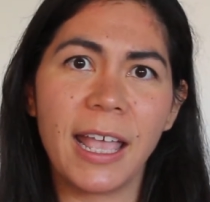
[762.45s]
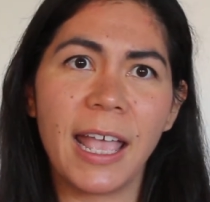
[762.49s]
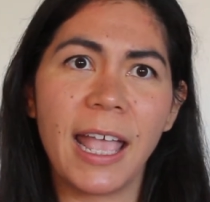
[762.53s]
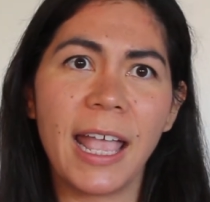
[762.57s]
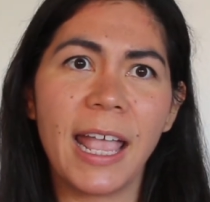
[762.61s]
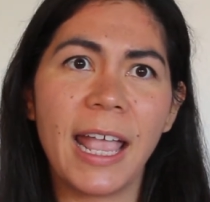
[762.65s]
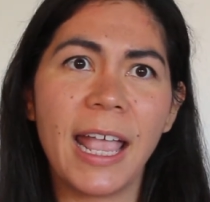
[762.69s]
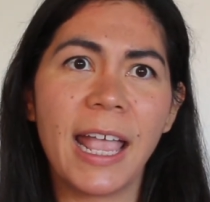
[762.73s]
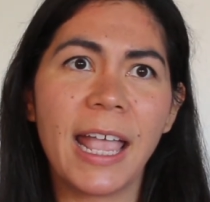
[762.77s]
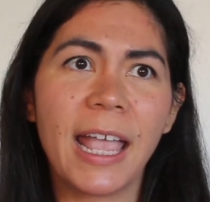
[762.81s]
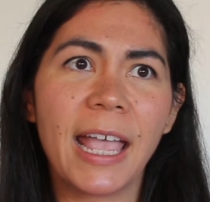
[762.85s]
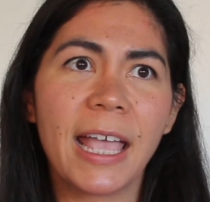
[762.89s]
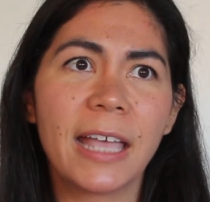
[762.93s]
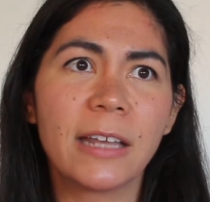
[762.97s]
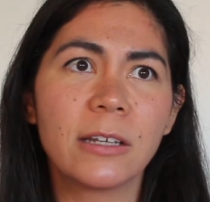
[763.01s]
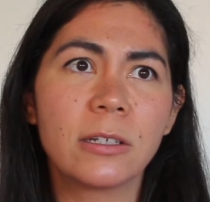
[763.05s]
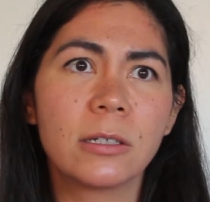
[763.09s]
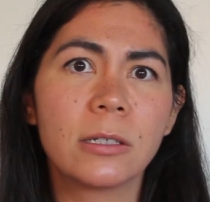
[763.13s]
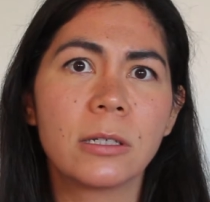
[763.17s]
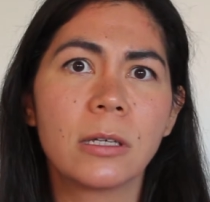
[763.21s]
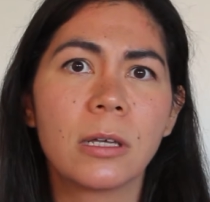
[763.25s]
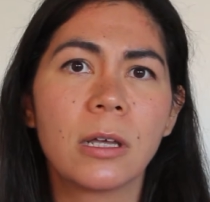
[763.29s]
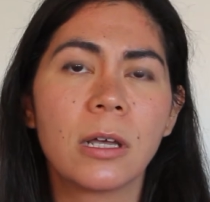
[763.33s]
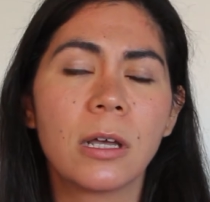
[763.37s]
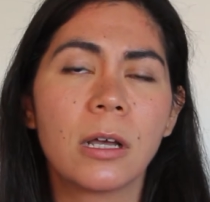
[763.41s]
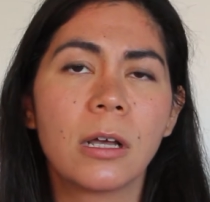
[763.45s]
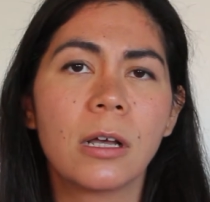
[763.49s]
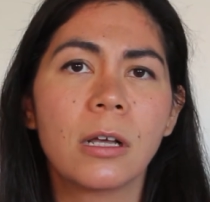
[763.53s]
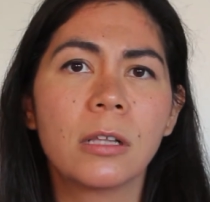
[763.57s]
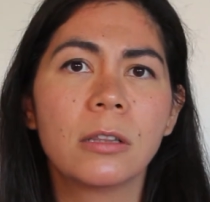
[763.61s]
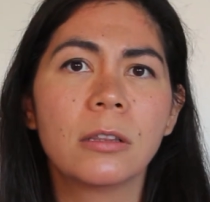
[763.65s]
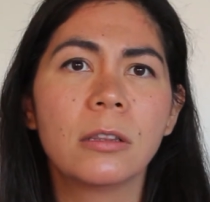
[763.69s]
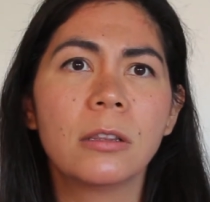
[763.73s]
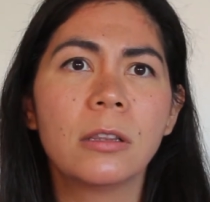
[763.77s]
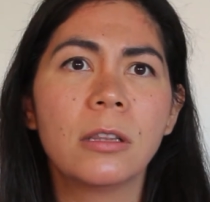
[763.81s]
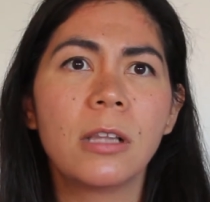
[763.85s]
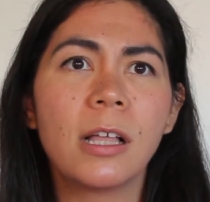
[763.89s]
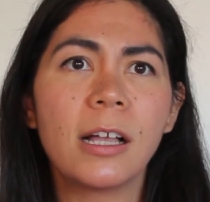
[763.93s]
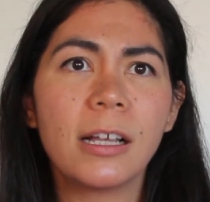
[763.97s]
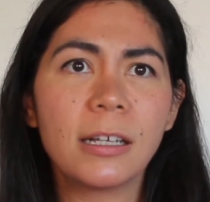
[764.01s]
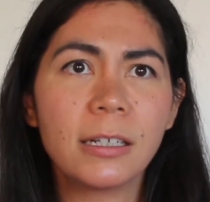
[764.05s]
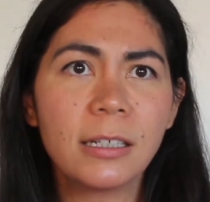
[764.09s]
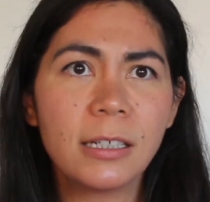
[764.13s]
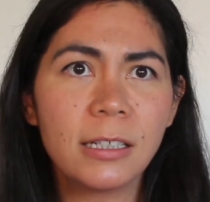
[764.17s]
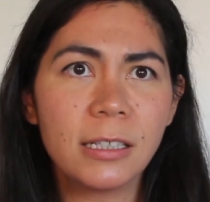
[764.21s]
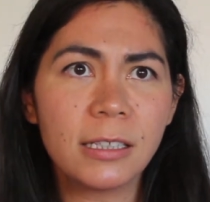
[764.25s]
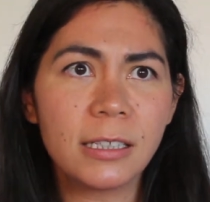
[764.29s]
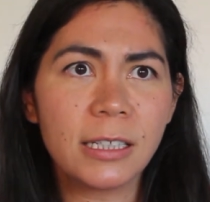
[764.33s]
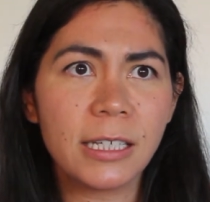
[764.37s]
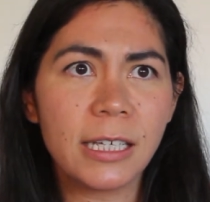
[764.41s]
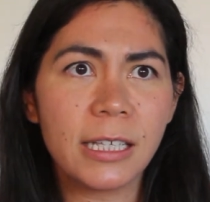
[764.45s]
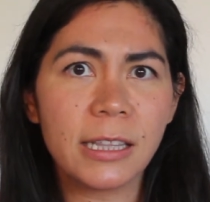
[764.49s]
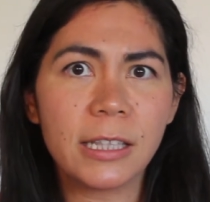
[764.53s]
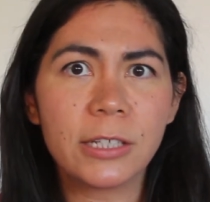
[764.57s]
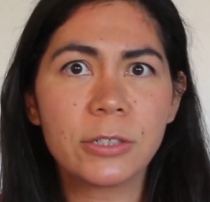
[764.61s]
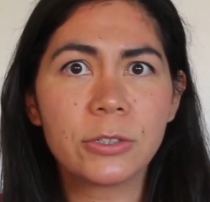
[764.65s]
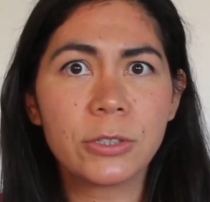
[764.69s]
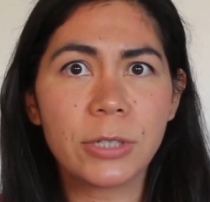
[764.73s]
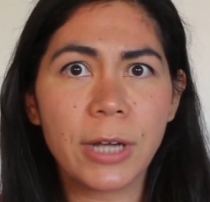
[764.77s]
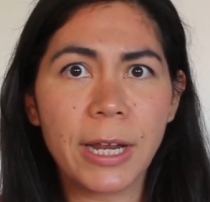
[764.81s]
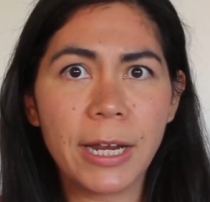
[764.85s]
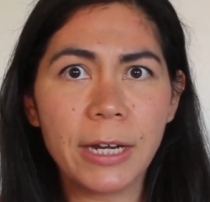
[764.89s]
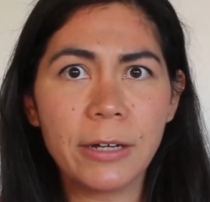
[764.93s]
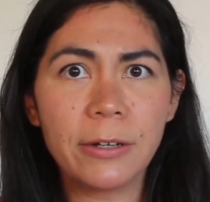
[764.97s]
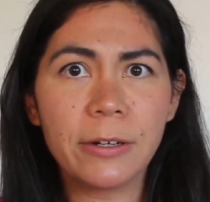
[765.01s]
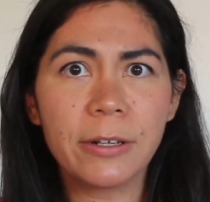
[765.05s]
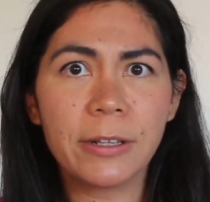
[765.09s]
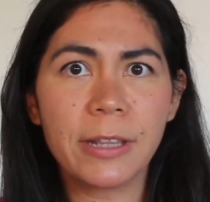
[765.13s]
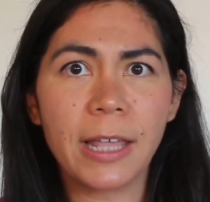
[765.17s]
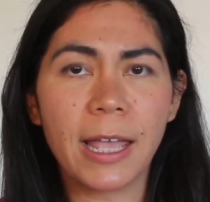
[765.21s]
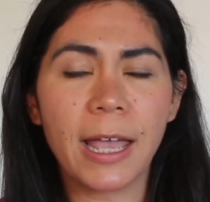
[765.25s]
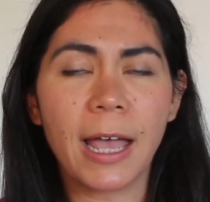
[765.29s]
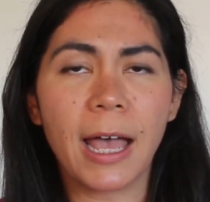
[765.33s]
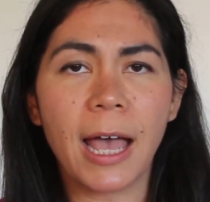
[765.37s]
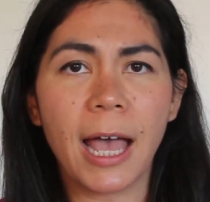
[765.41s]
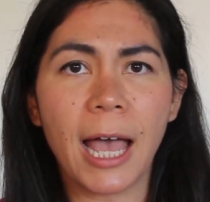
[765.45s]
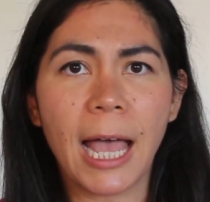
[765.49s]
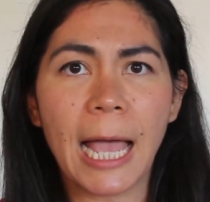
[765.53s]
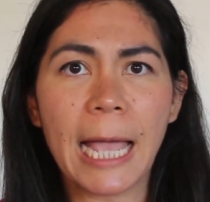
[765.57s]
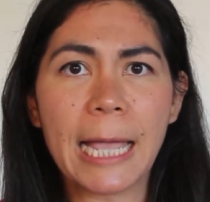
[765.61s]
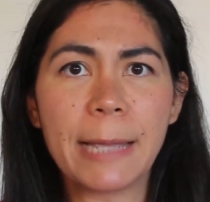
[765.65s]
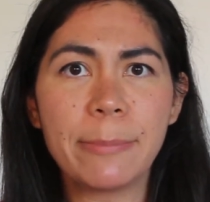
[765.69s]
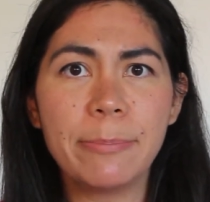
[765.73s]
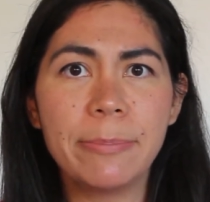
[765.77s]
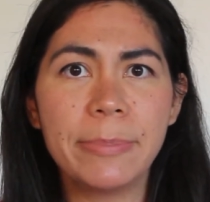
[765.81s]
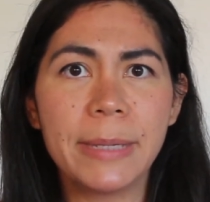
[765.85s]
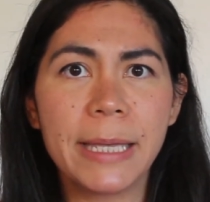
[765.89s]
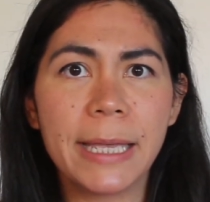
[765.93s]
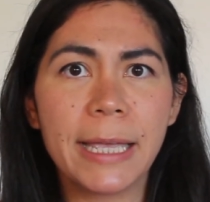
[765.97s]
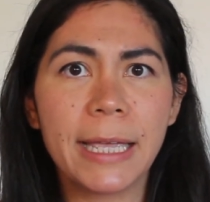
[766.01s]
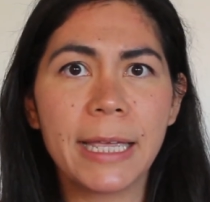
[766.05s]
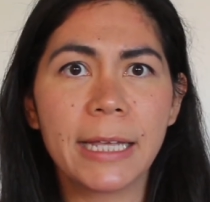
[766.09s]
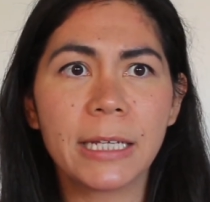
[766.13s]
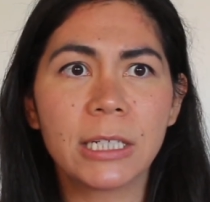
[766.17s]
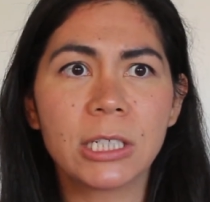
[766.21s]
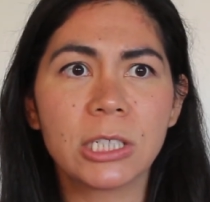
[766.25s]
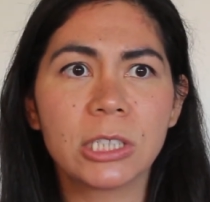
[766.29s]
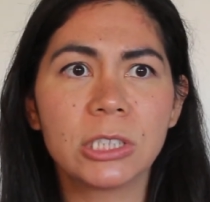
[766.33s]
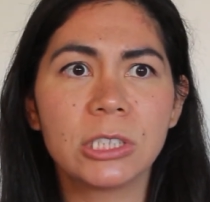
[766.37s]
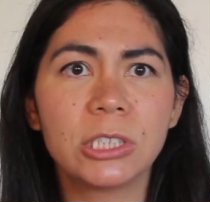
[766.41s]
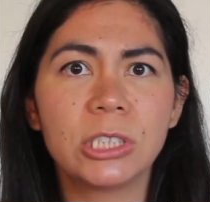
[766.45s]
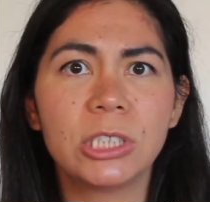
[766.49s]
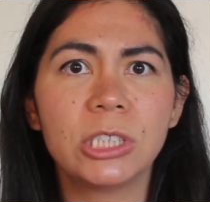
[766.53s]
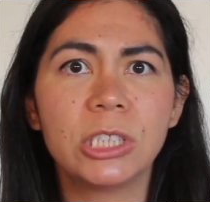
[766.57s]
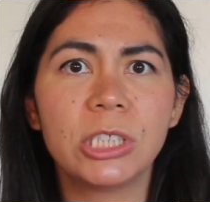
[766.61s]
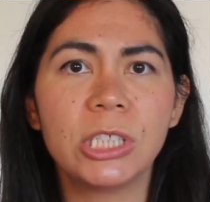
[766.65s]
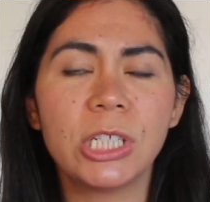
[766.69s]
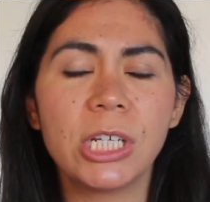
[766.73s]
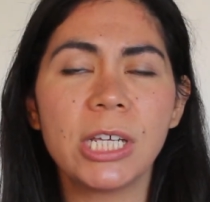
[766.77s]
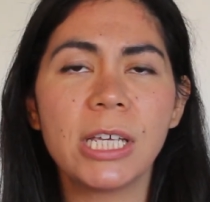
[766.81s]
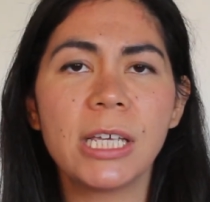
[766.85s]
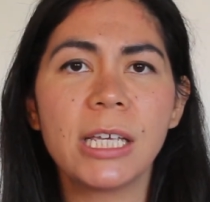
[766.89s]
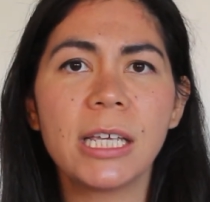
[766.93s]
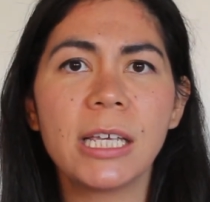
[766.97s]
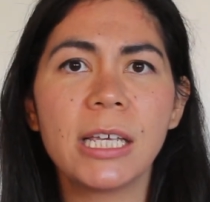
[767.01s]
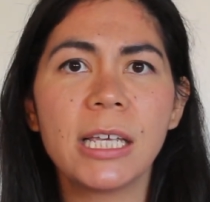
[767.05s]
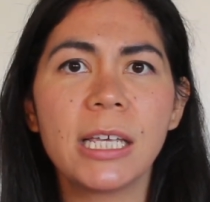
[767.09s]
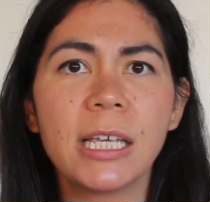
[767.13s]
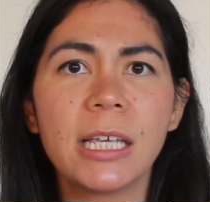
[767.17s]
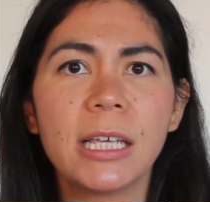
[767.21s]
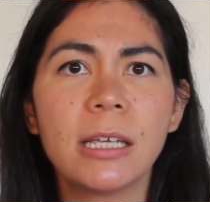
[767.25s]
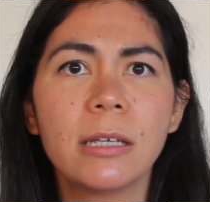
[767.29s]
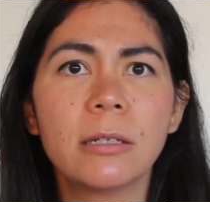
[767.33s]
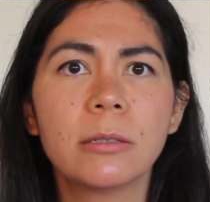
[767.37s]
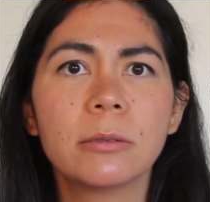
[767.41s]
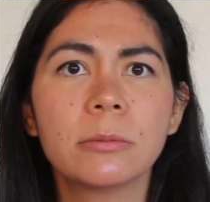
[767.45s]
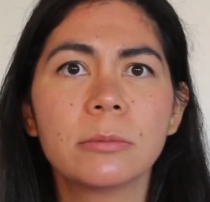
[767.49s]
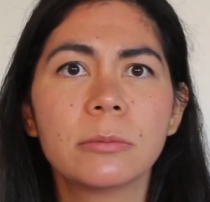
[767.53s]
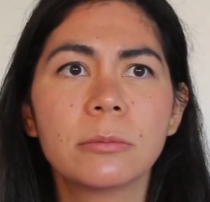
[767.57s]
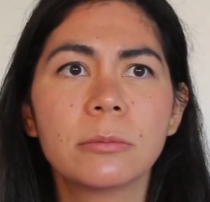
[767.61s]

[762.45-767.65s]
And luckily the trainer that I picked, she